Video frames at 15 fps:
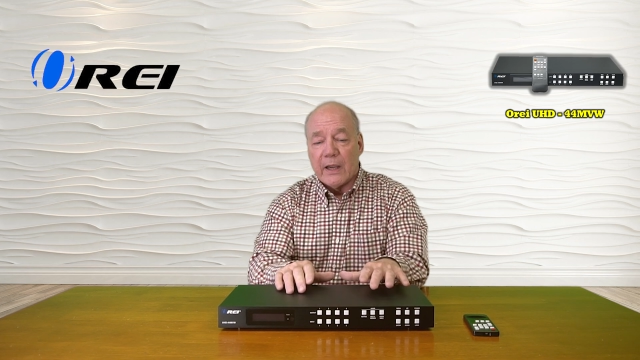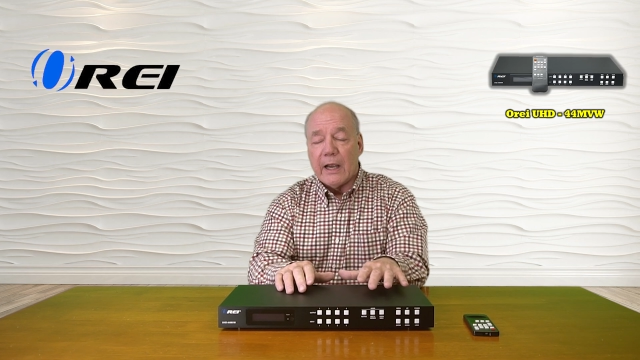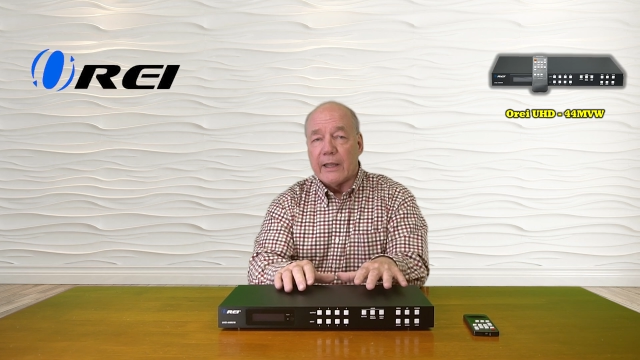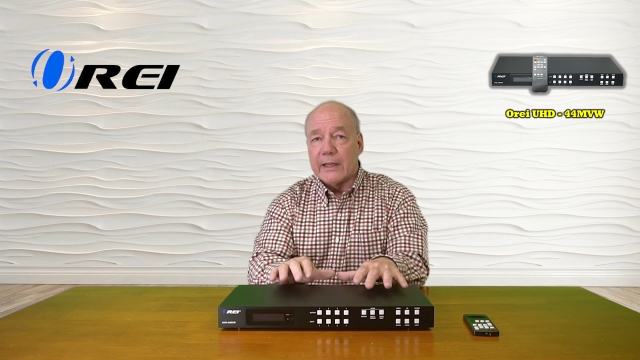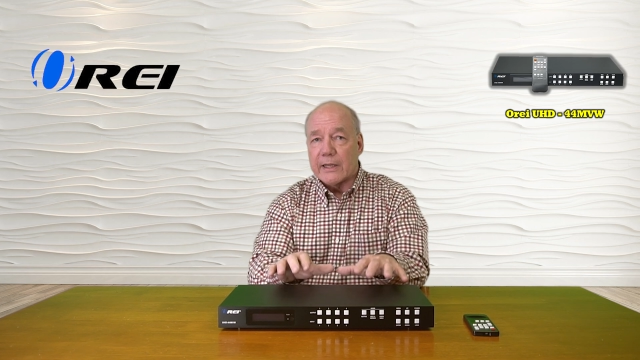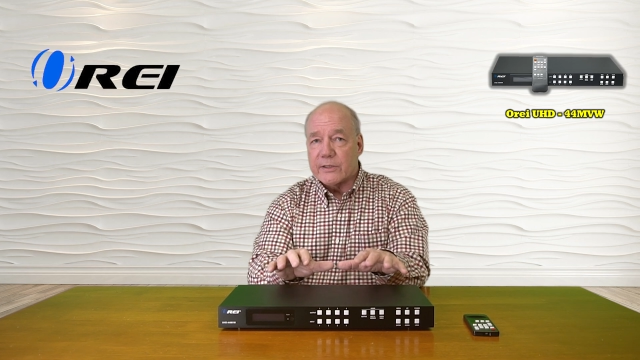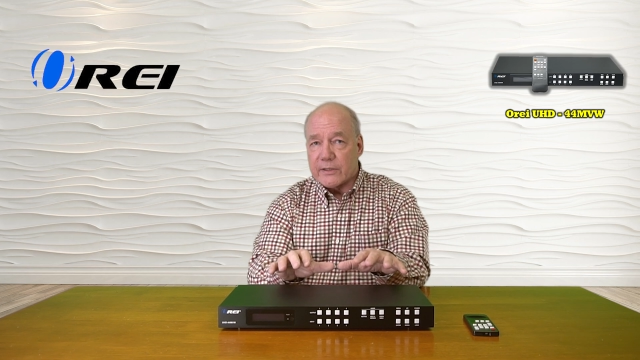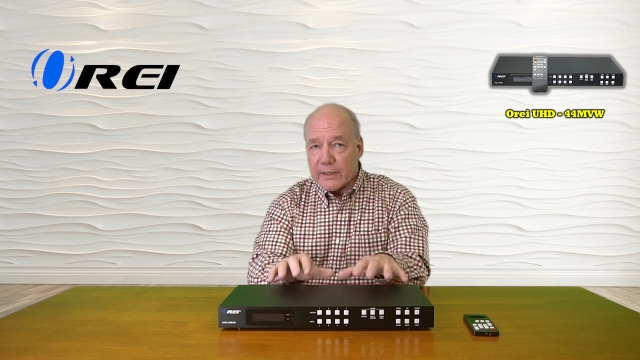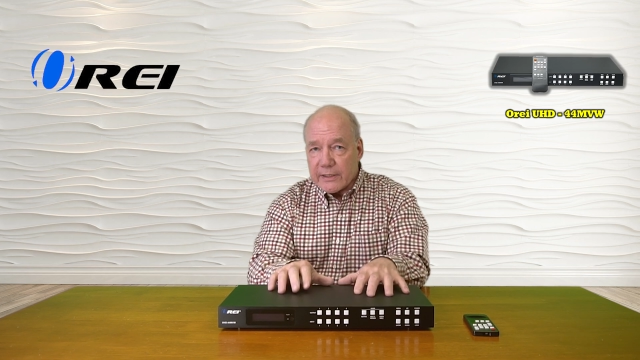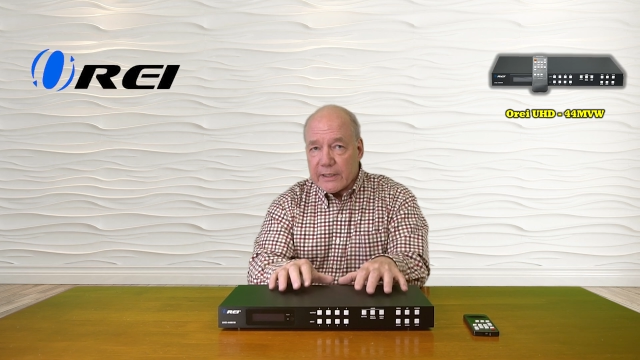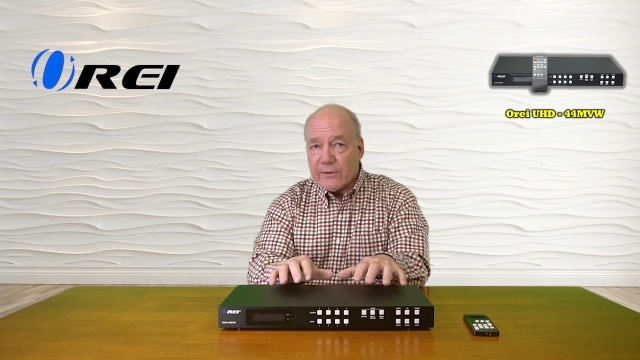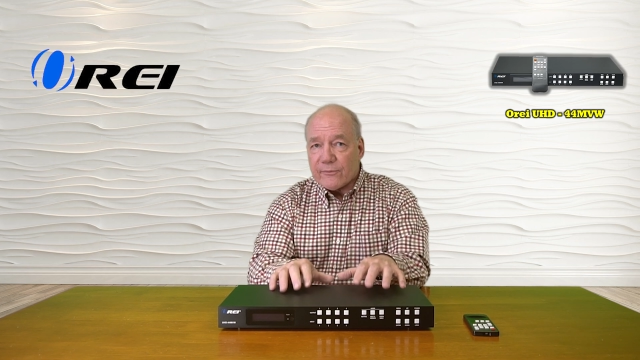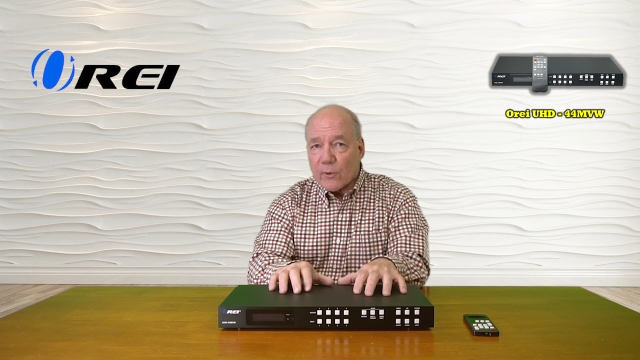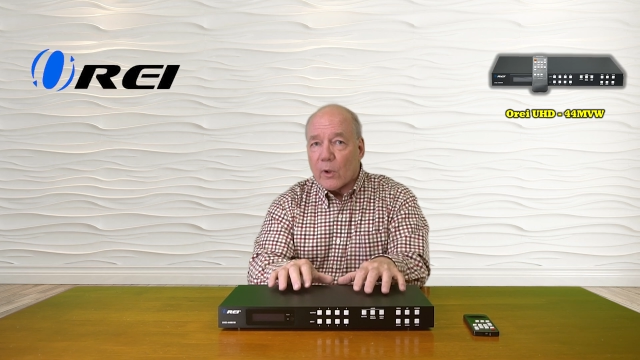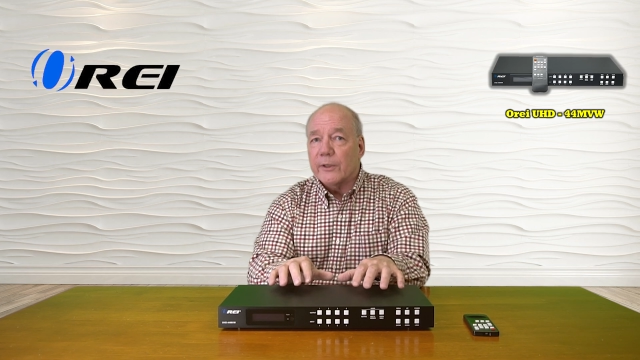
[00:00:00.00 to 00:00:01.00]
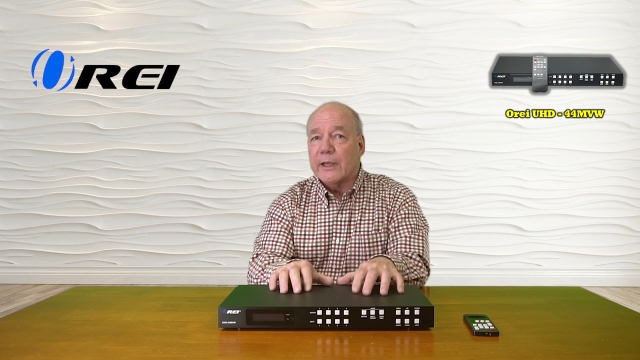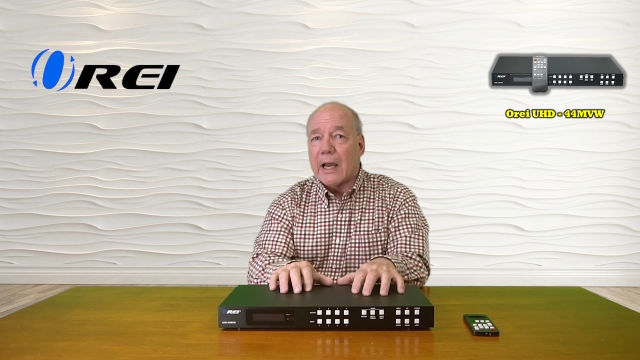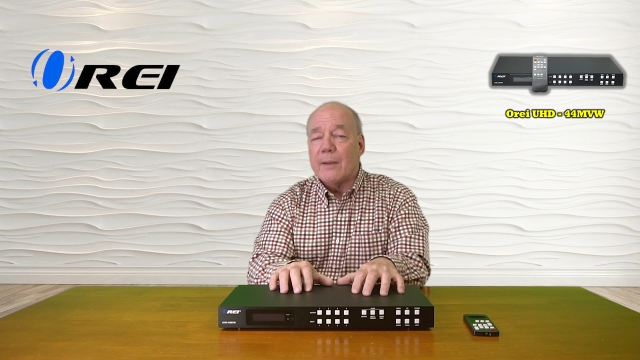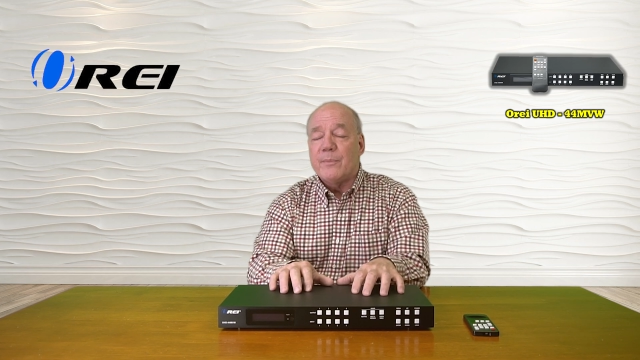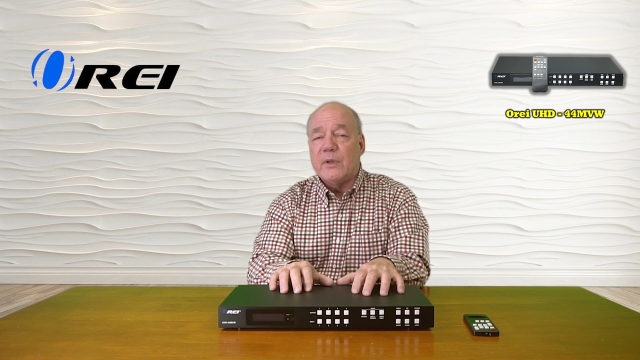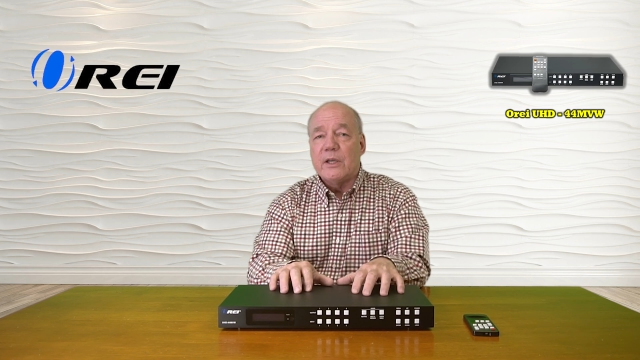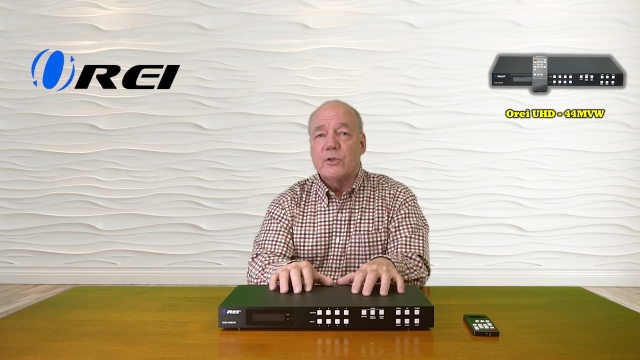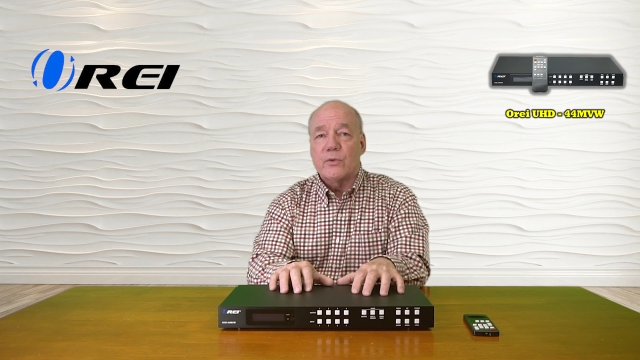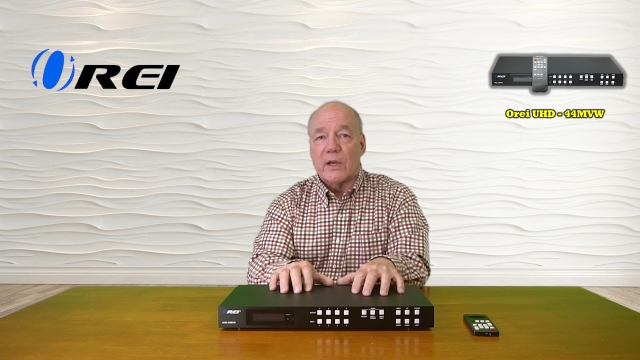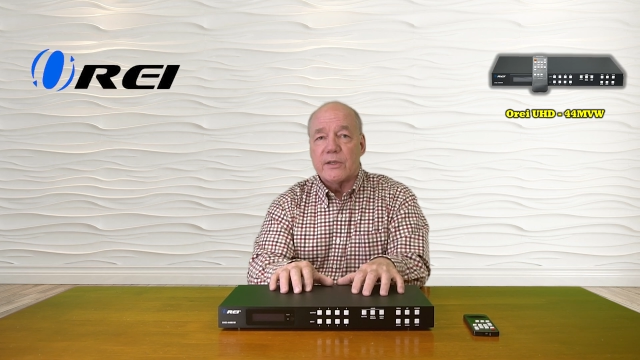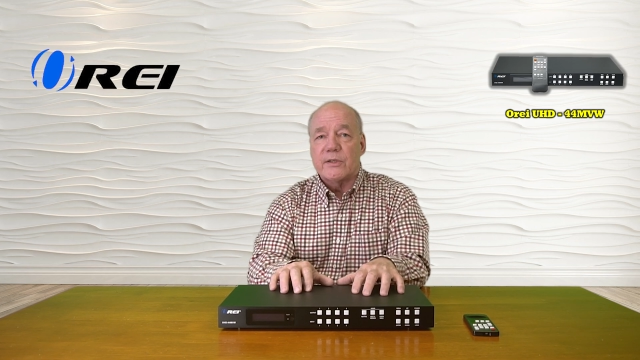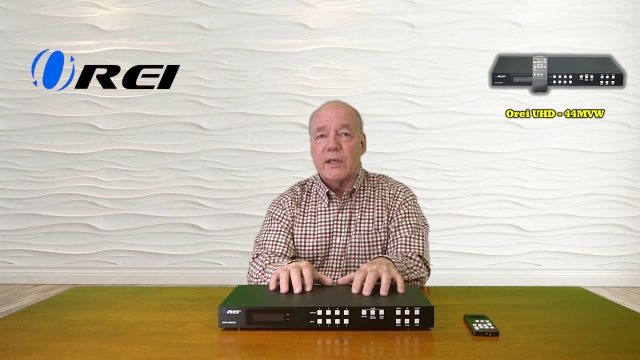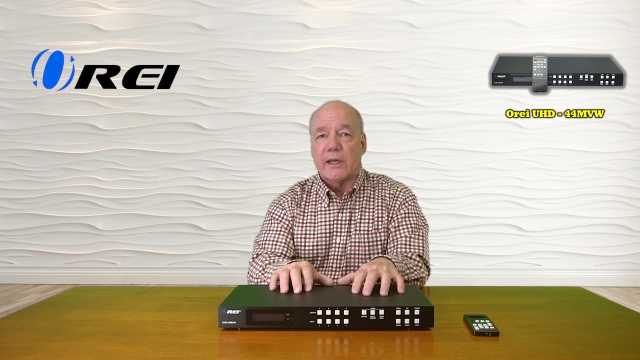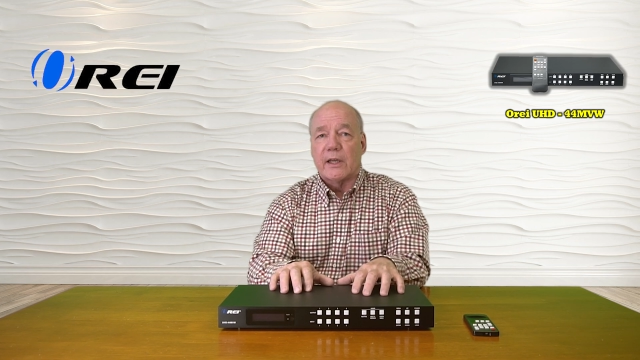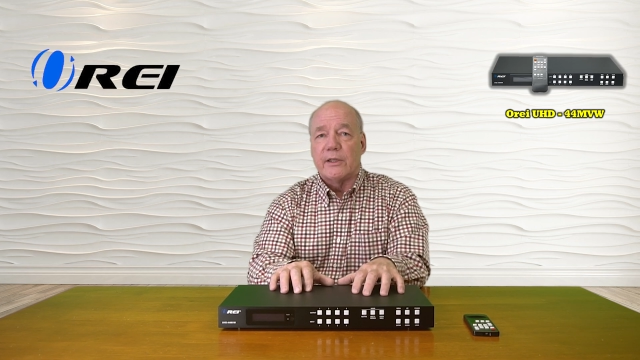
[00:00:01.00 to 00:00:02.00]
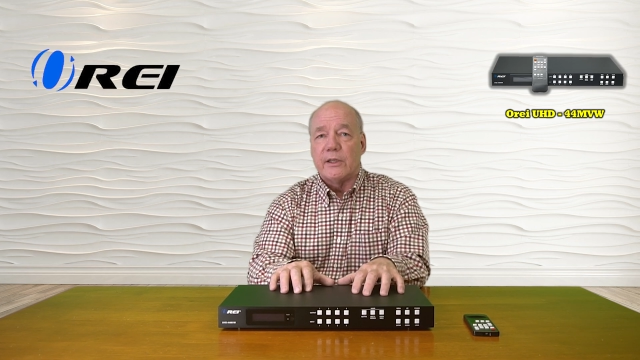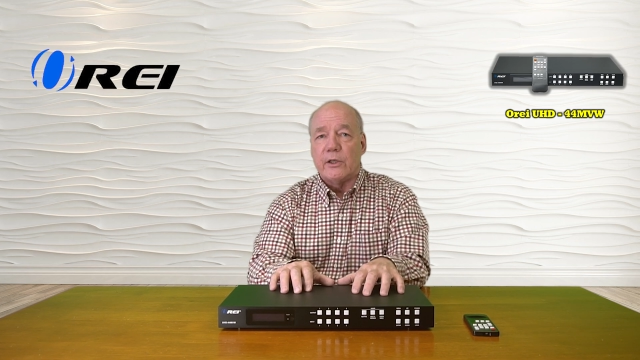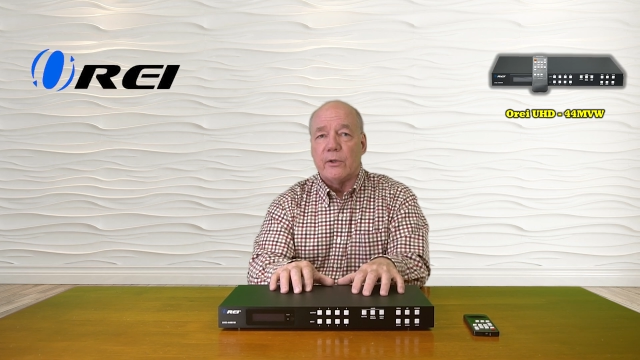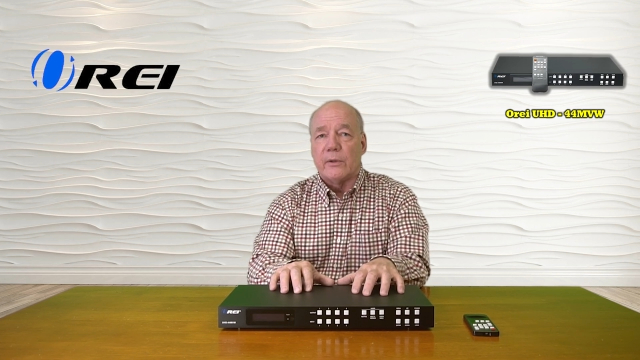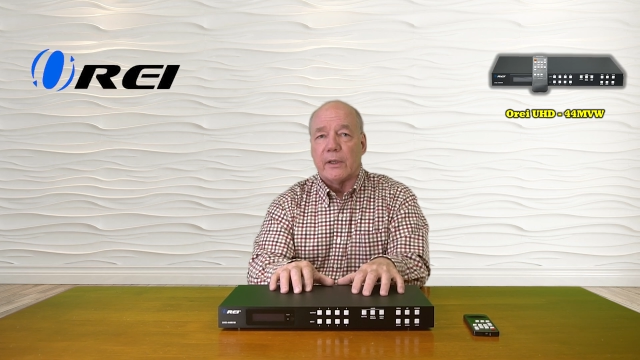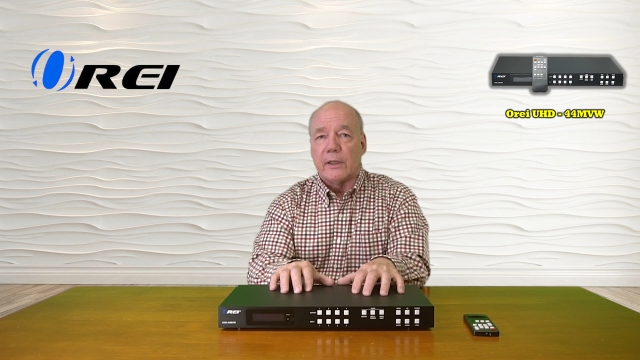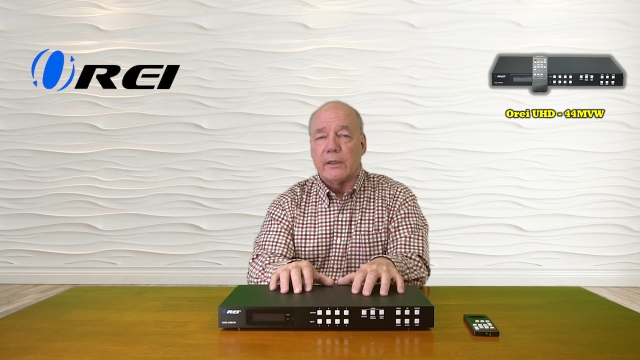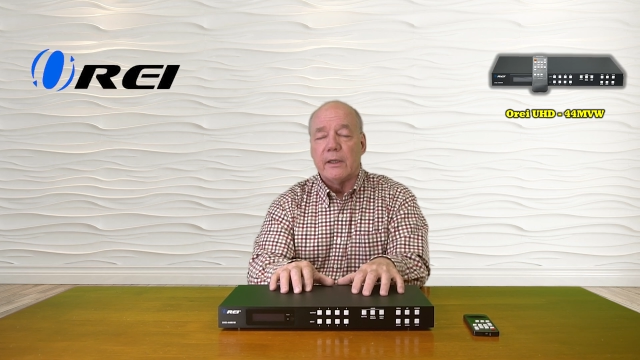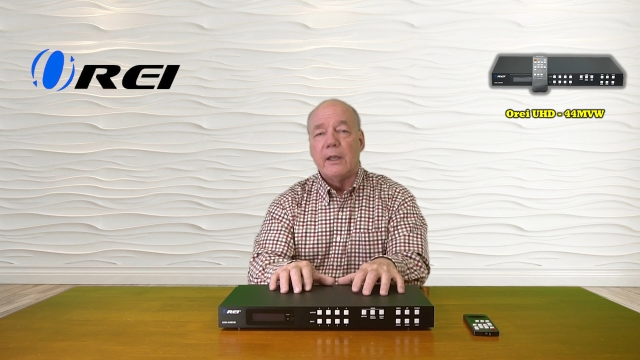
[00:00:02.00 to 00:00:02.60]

and that's the default IP address set on the unit.